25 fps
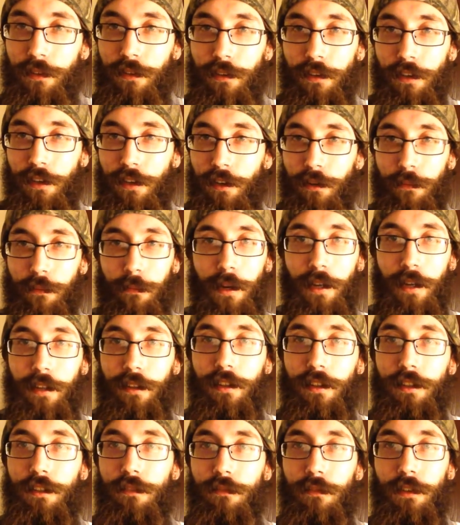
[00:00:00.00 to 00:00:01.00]
you know, make
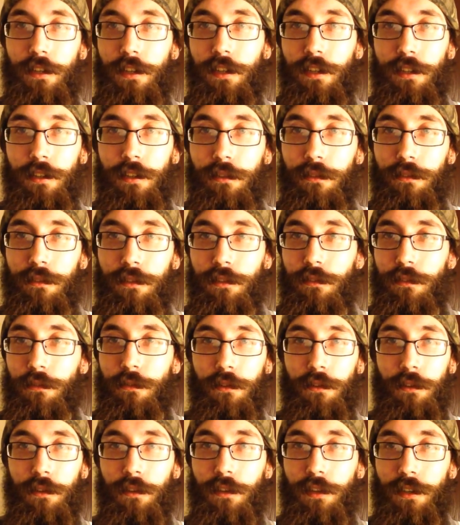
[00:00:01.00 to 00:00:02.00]
these videos in
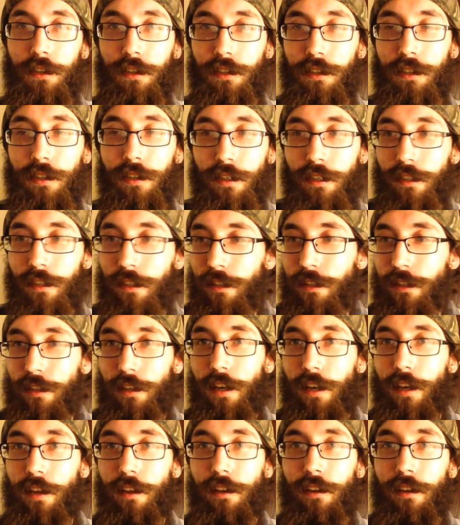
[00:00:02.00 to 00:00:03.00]
order to
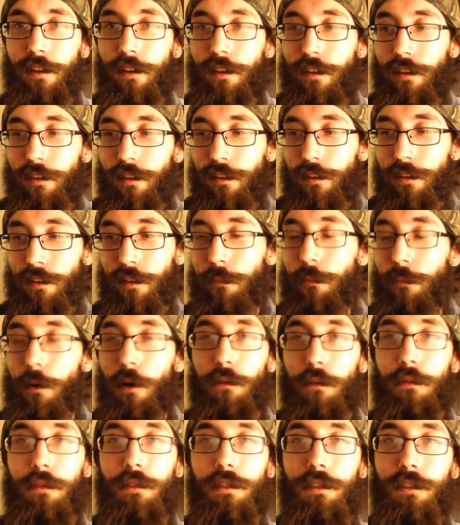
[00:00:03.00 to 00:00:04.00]
get the
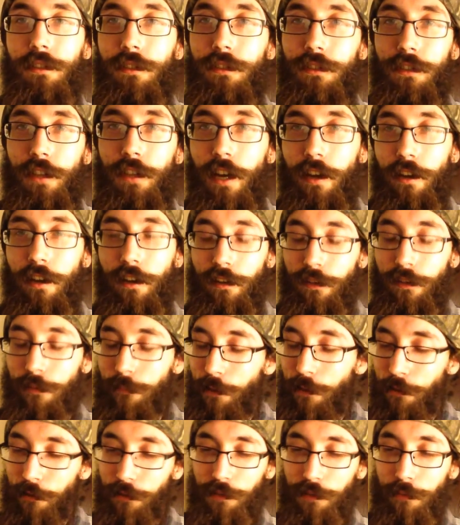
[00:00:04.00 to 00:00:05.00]
most
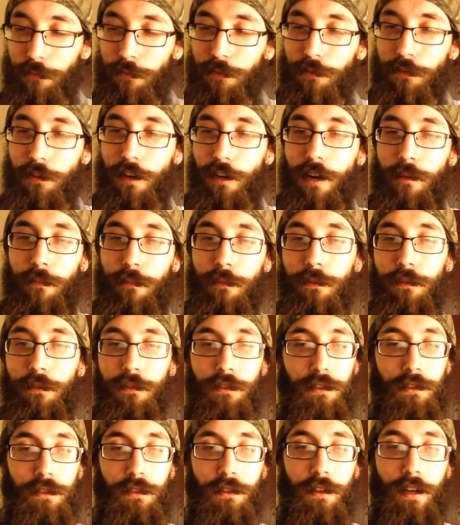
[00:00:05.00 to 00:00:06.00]

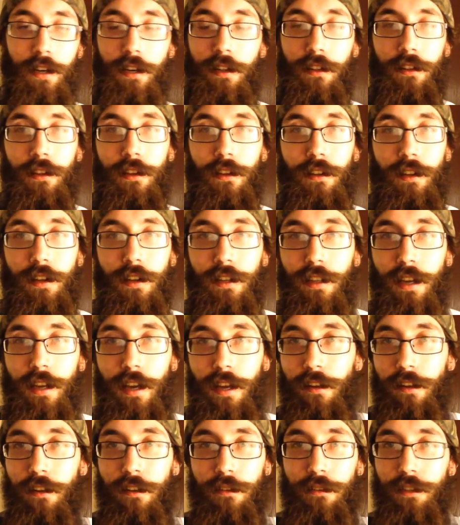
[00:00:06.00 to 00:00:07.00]
subscribers or anything like
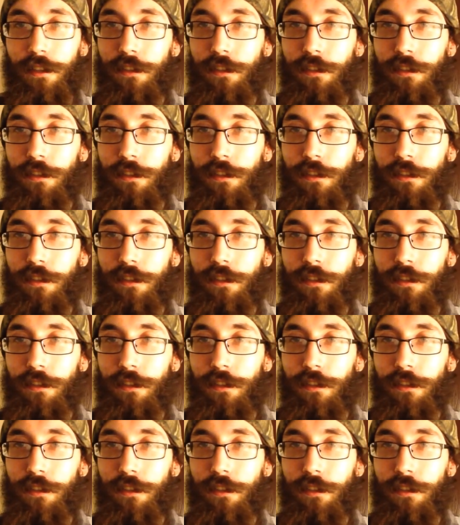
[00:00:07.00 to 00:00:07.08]
that.